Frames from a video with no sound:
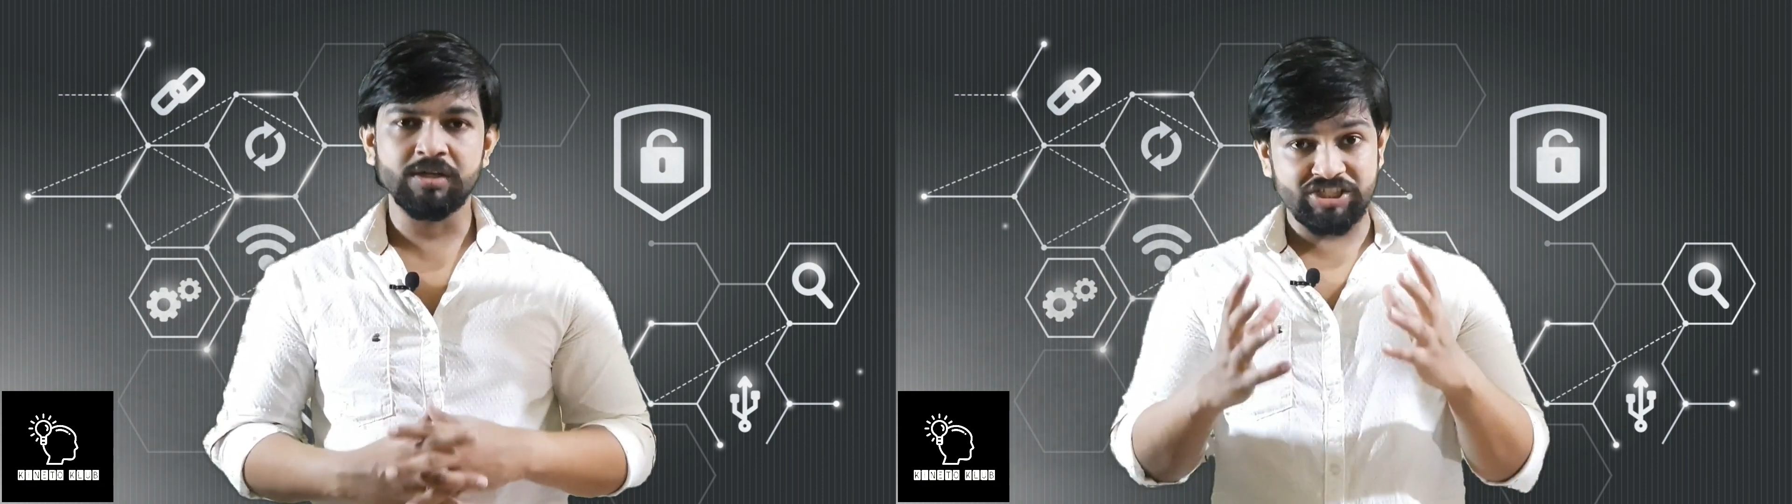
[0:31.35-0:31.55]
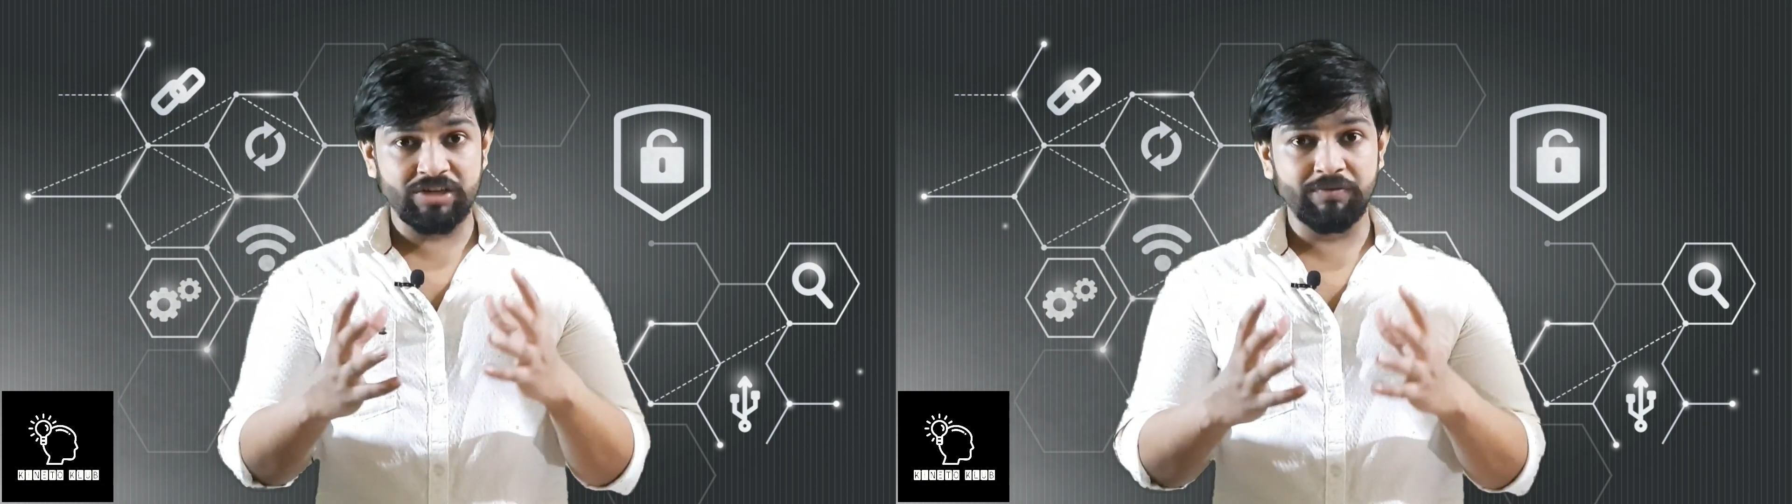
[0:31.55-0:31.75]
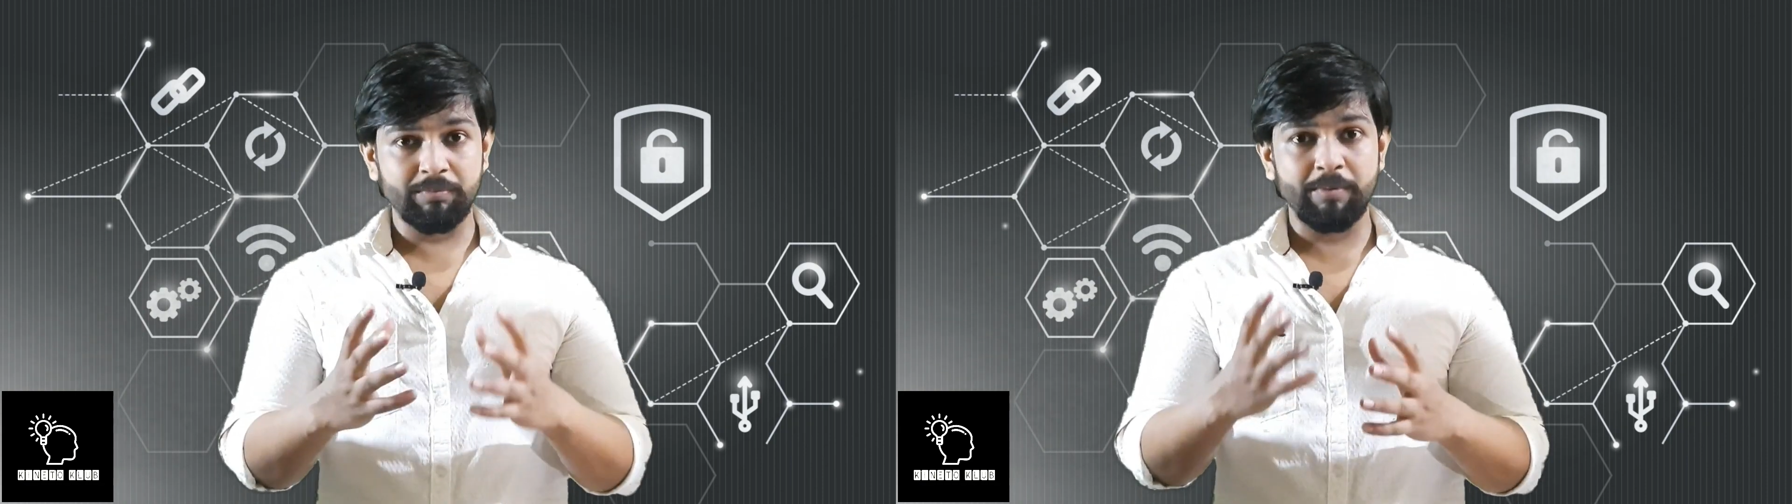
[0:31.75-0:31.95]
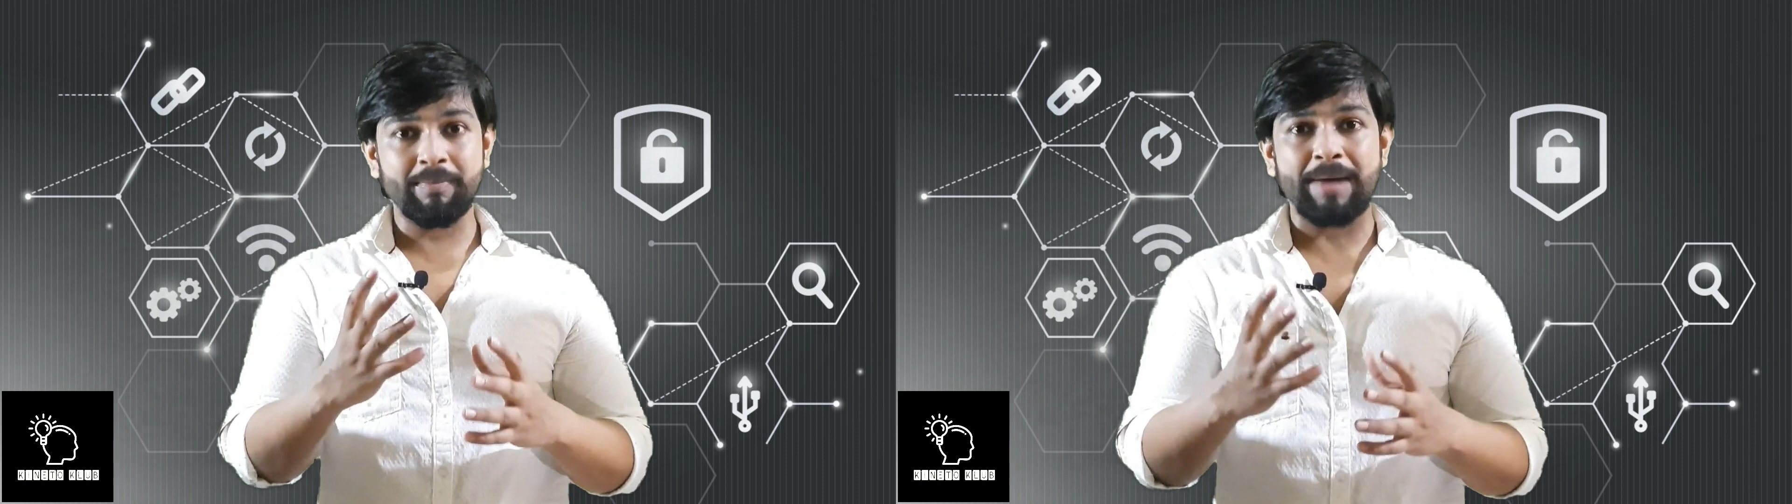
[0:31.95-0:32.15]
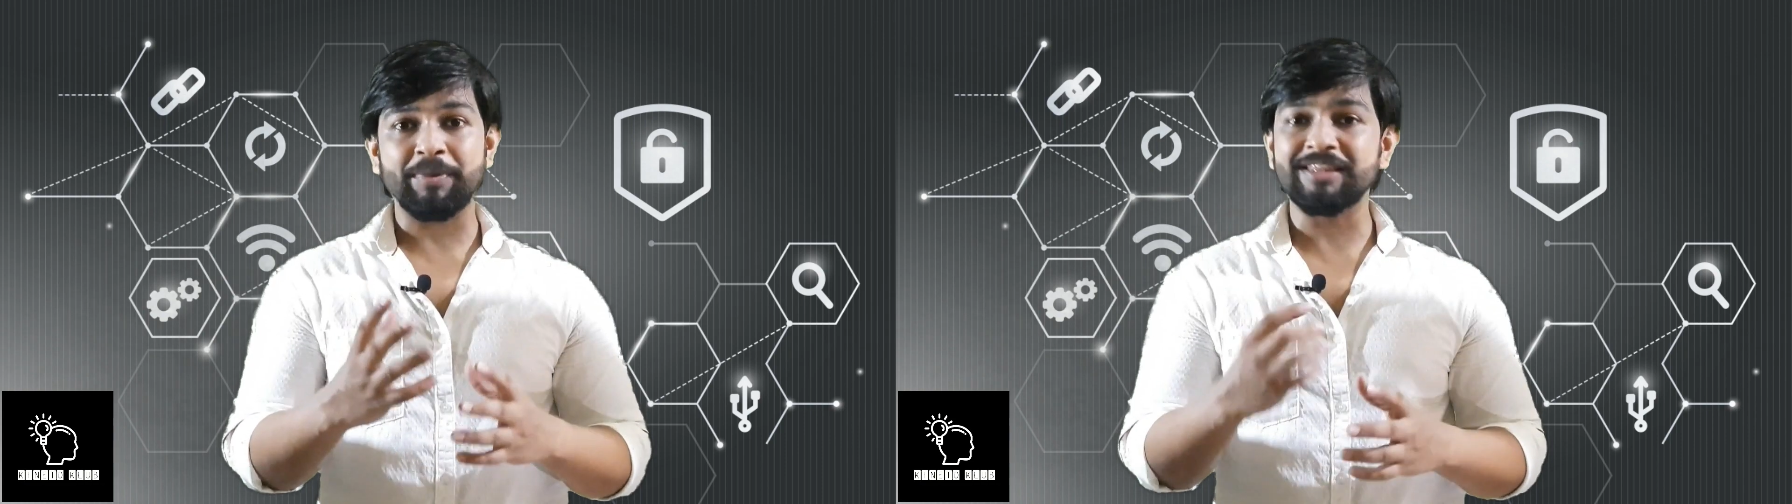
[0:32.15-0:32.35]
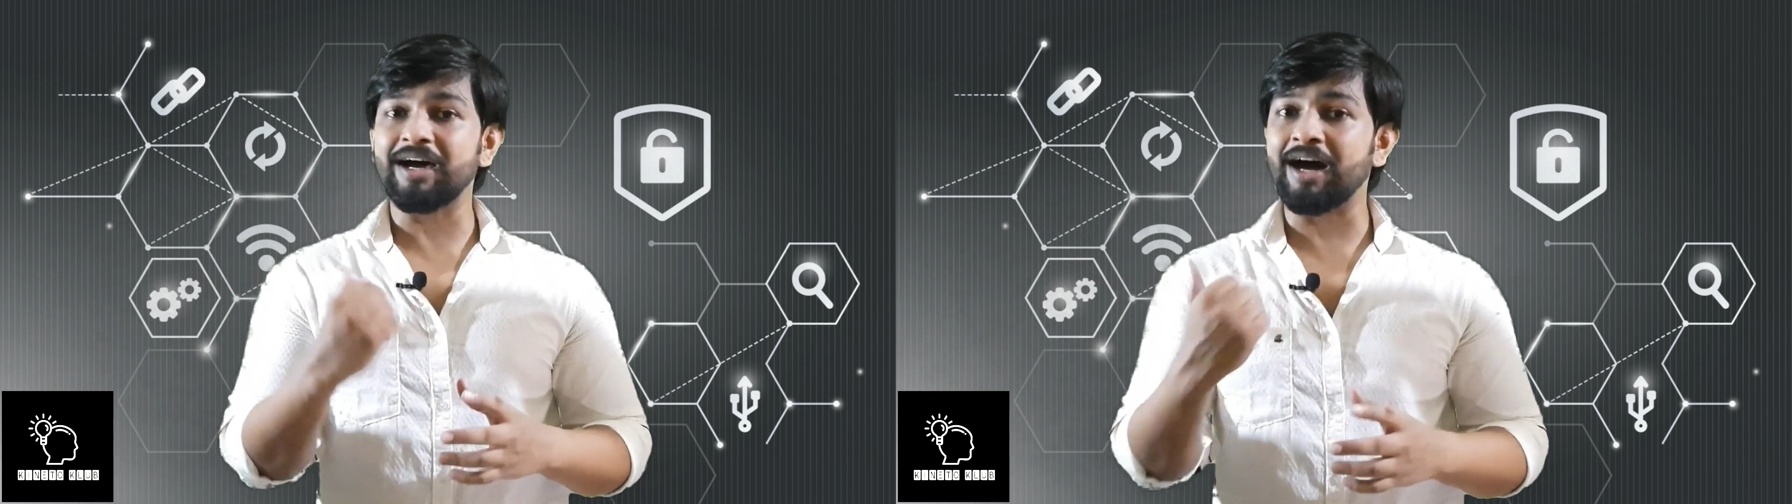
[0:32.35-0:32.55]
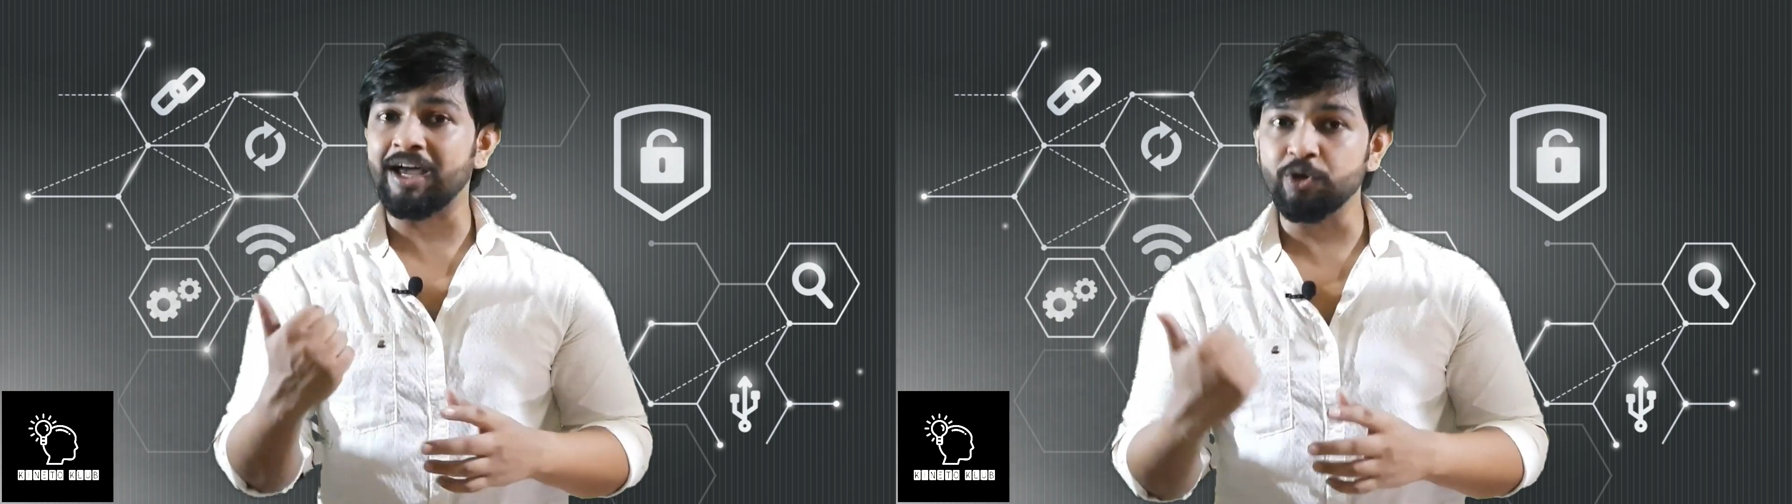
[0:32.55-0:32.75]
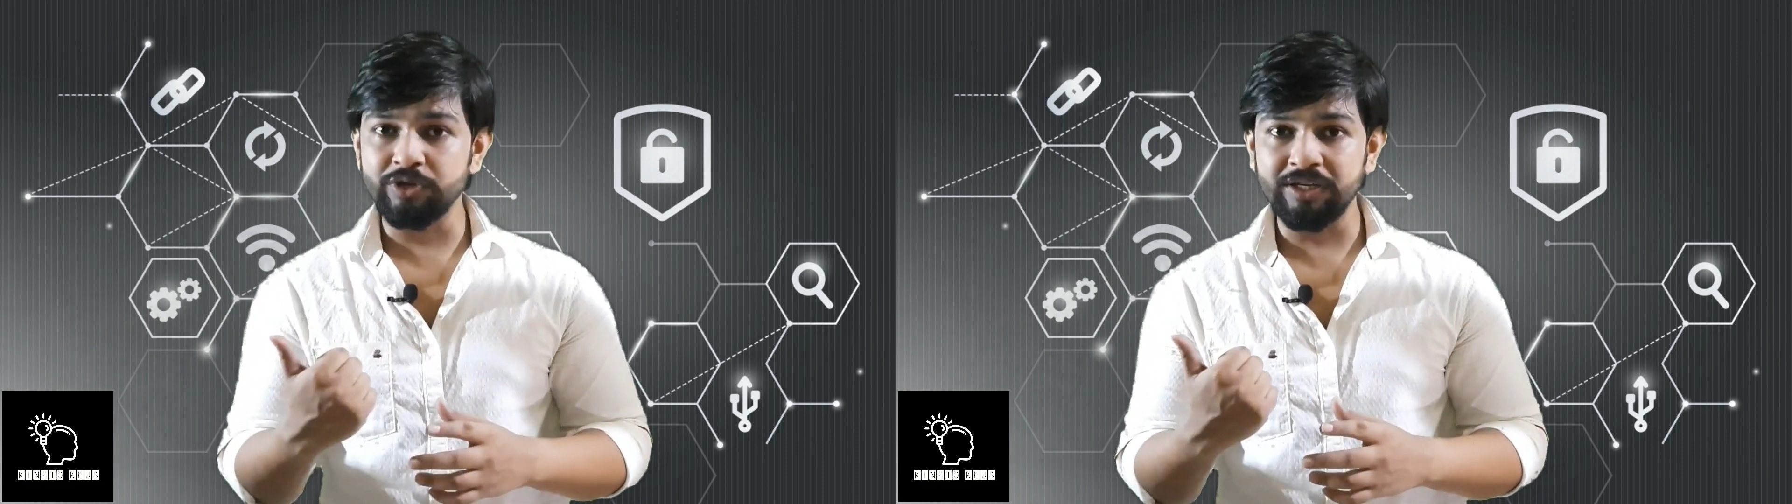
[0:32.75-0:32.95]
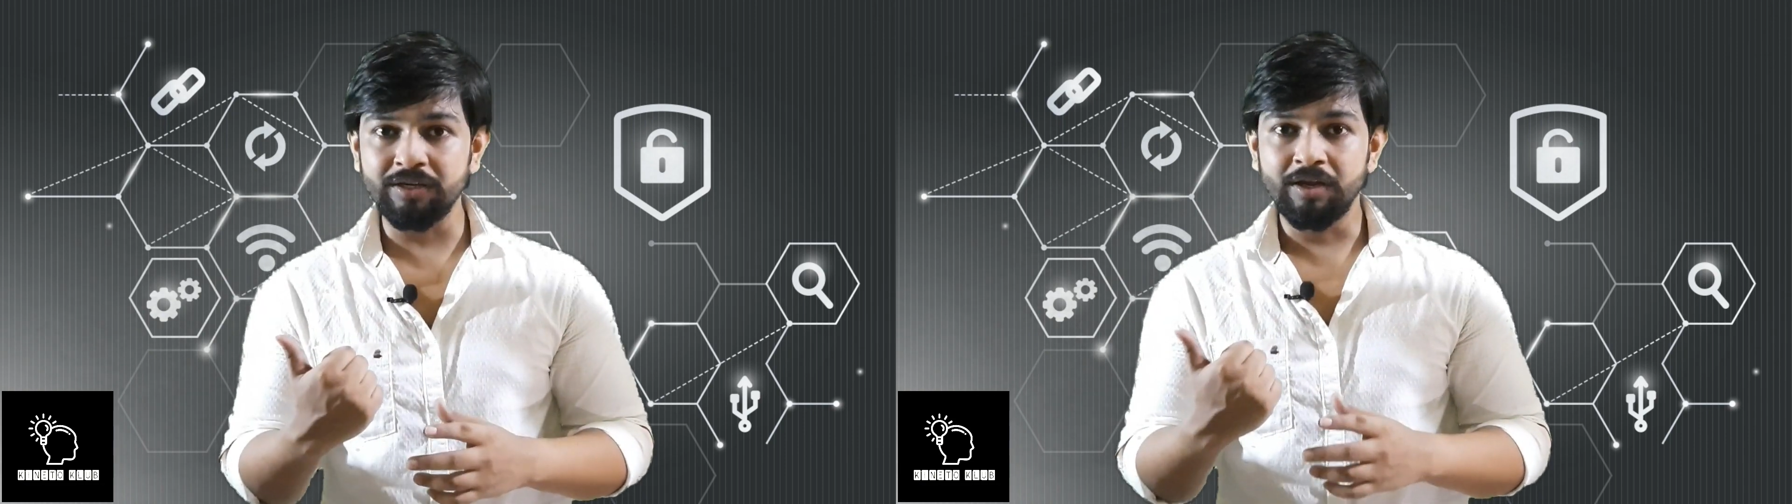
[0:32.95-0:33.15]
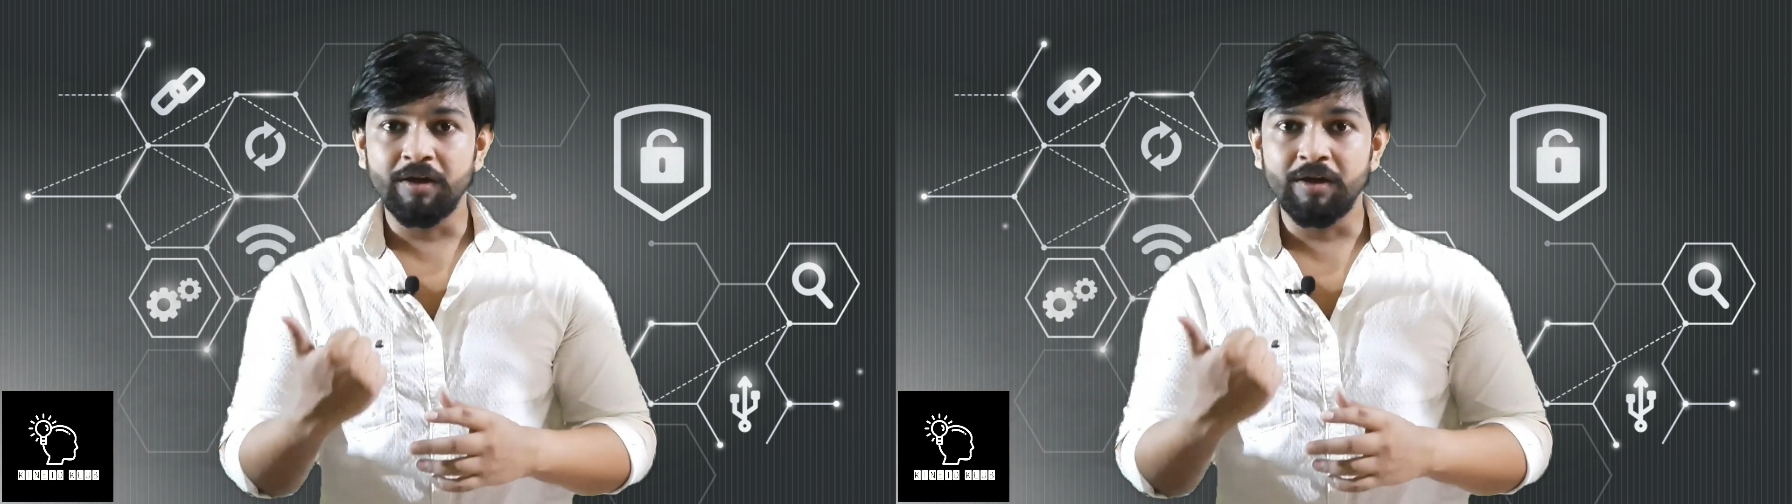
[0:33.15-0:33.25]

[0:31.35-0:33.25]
and she will be mapping the IoT